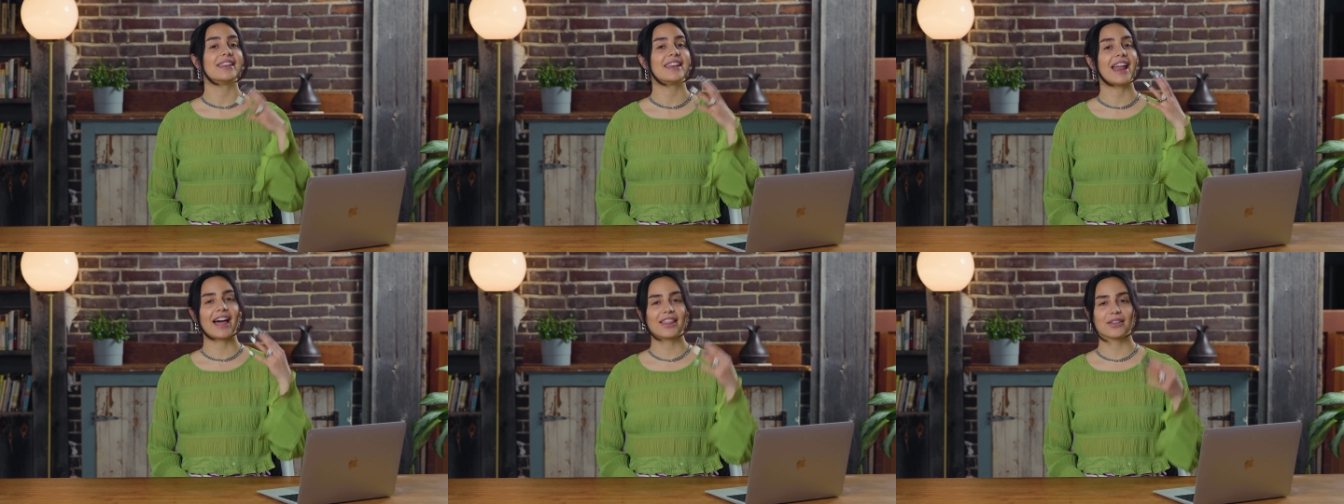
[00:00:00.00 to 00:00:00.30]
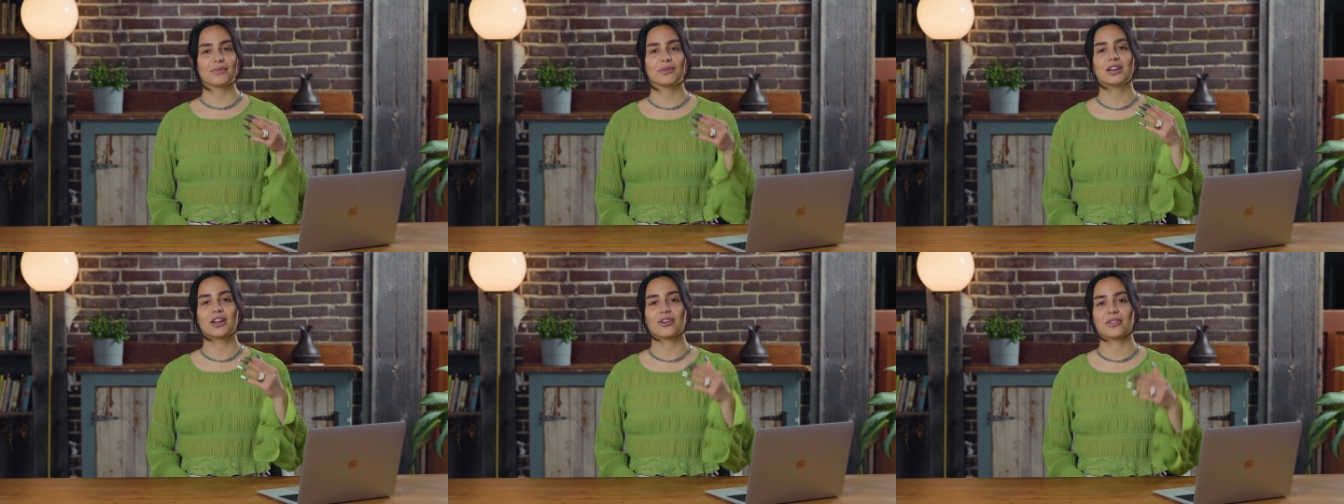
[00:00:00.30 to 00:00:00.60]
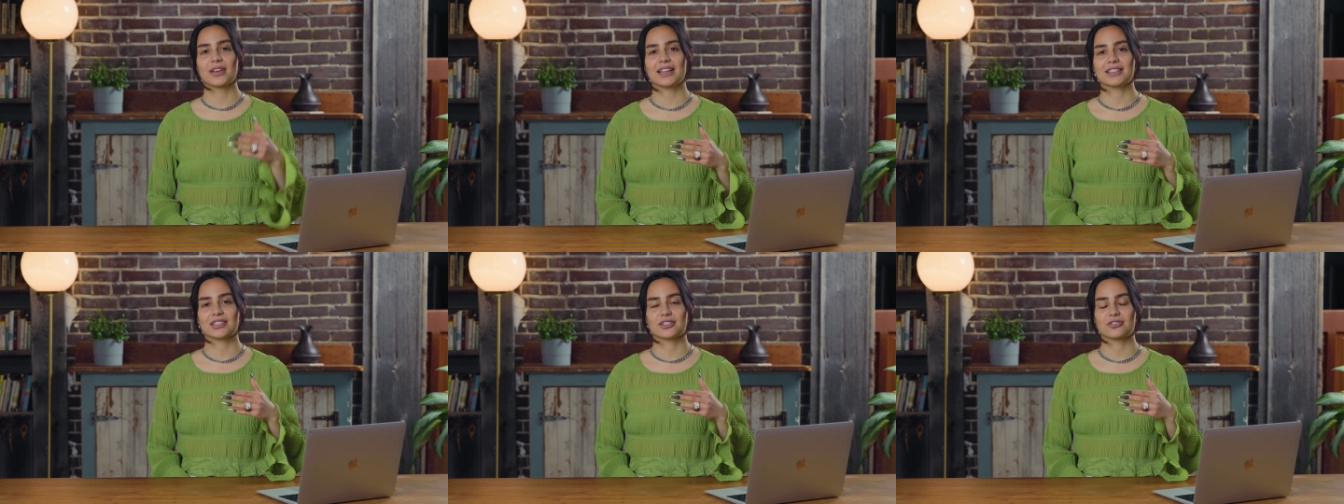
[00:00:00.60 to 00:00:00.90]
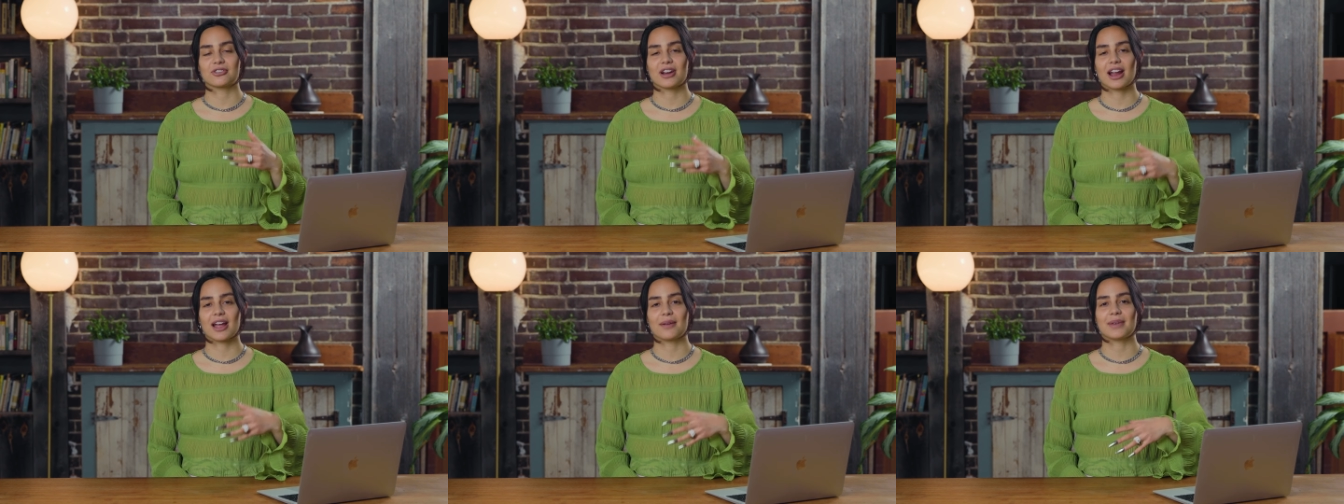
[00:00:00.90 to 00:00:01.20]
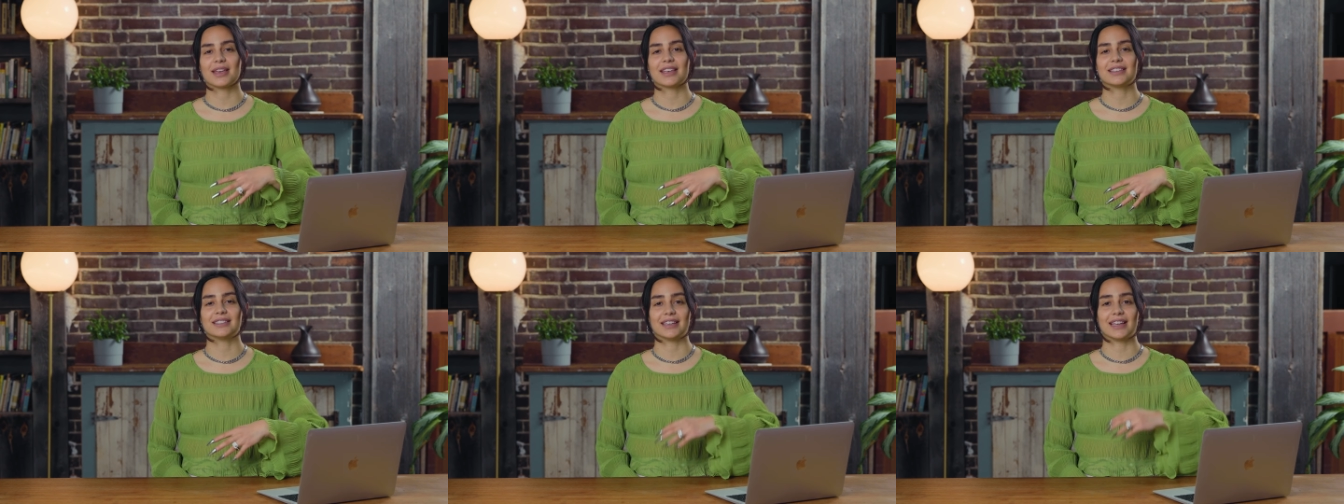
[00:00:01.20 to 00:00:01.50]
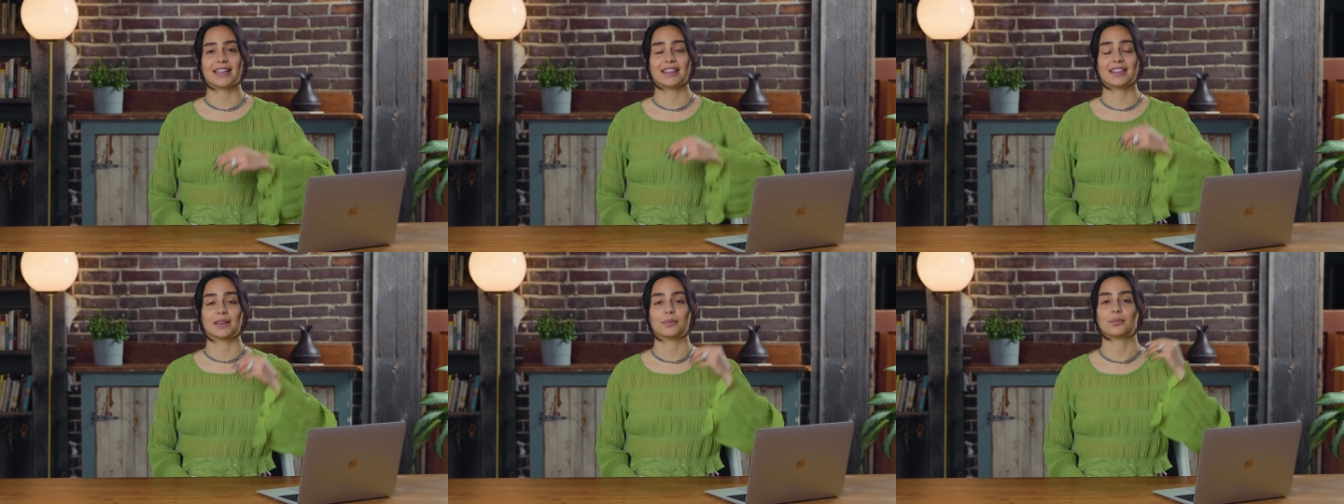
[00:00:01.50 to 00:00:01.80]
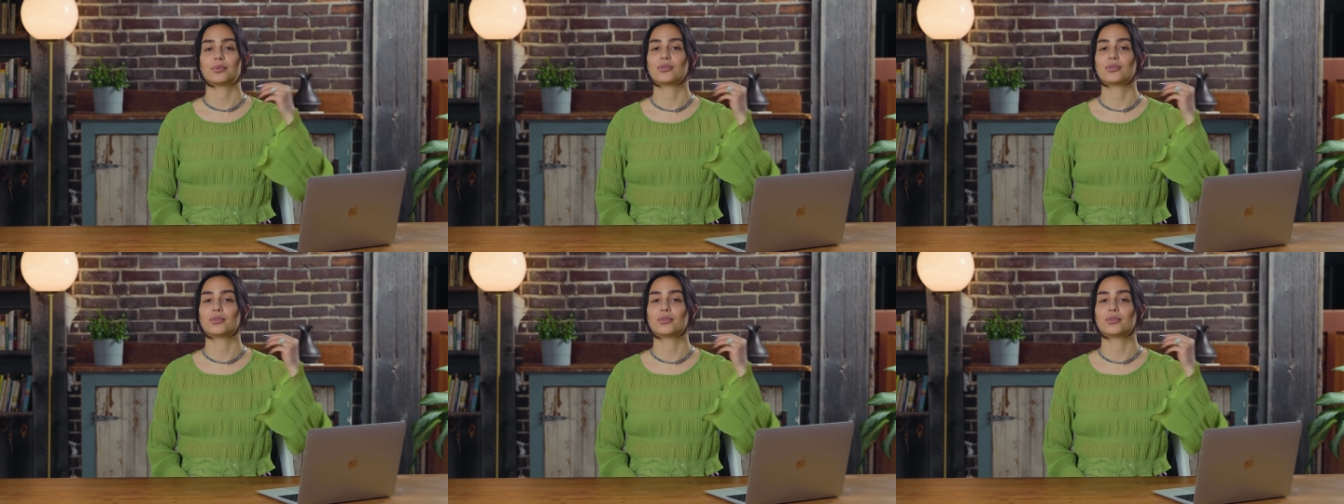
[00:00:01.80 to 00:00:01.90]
now that we know that Instagram is in the